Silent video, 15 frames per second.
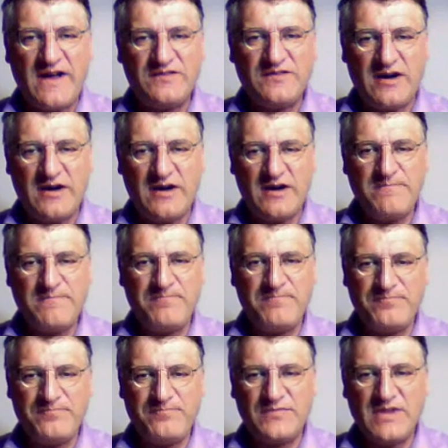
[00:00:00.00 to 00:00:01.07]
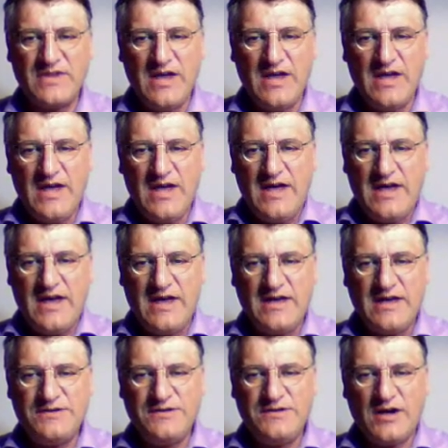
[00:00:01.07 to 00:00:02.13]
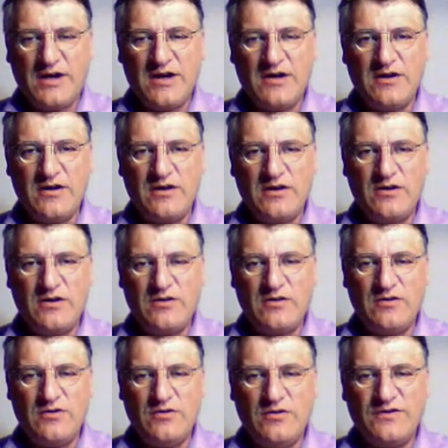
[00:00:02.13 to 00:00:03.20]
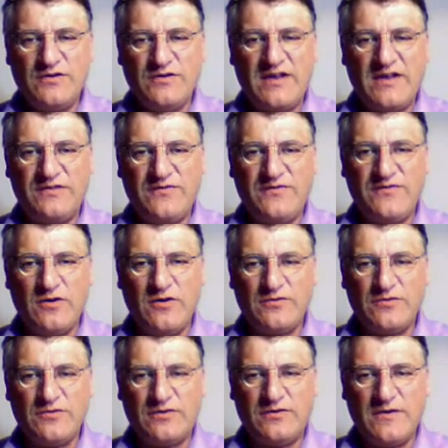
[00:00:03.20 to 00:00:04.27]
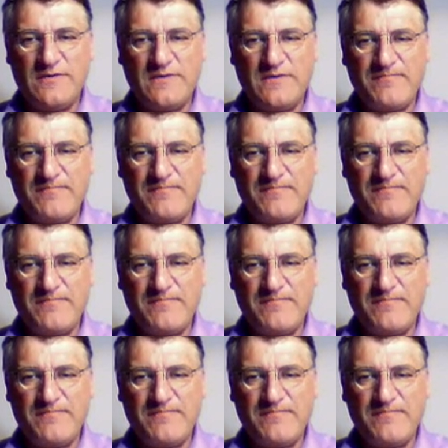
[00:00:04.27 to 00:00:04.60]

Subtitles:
fast time and looks as follows.